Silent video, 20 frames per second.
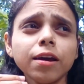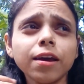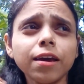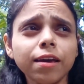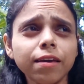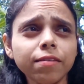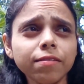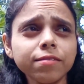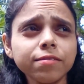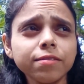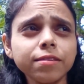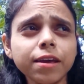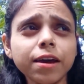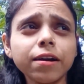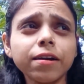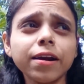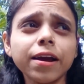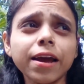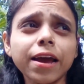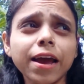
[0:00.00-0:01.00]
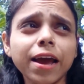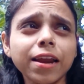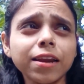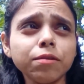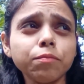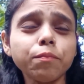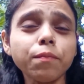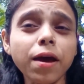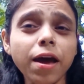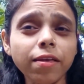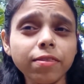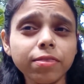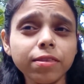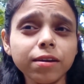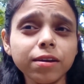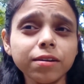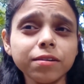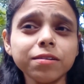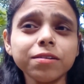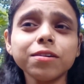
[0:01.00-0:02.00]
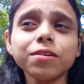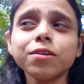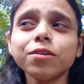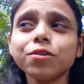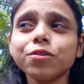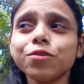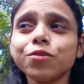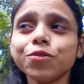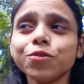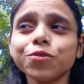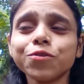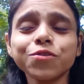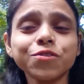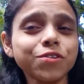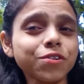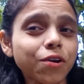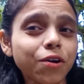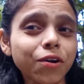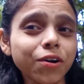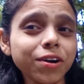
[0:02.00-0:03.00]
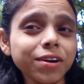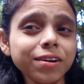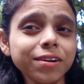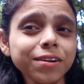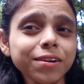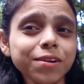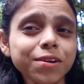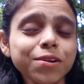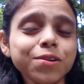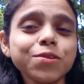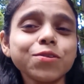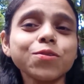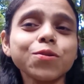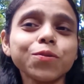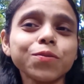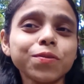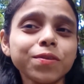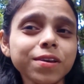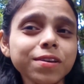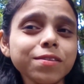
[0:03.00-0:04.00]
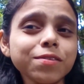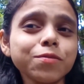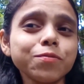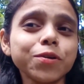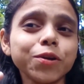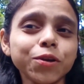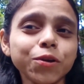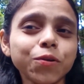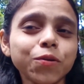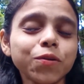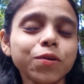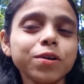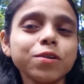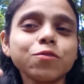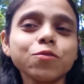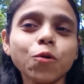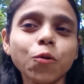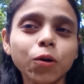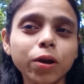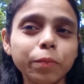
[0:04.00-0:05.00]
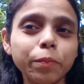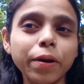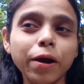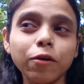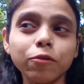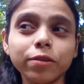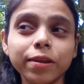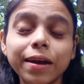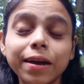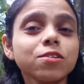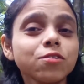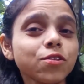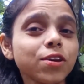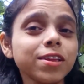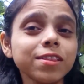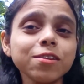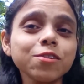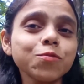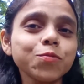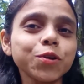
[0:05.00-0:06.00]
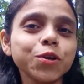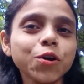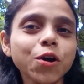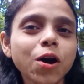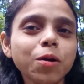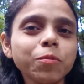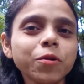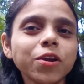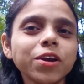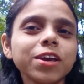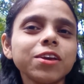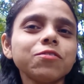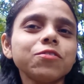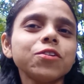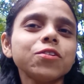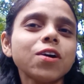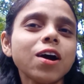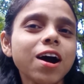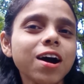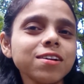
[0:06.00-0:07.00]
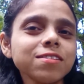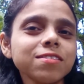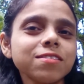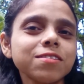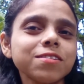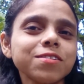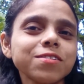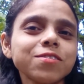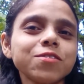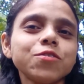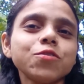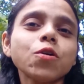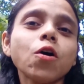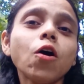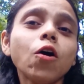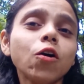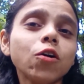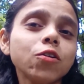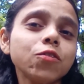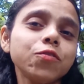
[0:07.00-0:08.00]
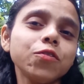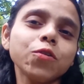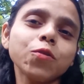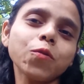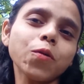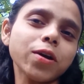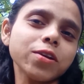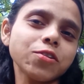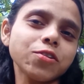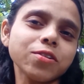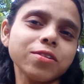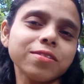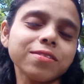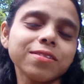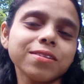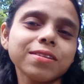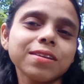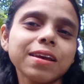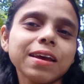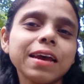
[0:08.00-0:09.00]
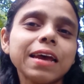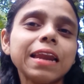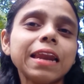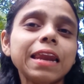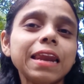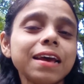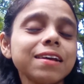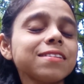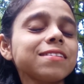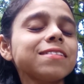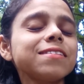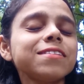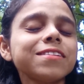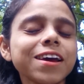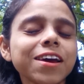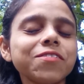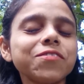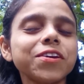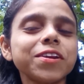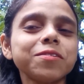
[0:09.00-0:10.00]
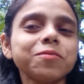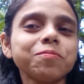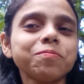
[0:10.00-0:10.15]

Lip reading: Is there any method to start? So this video is all about that. So in this video, I'm going to give you answers to all of your questions. Let's dive in.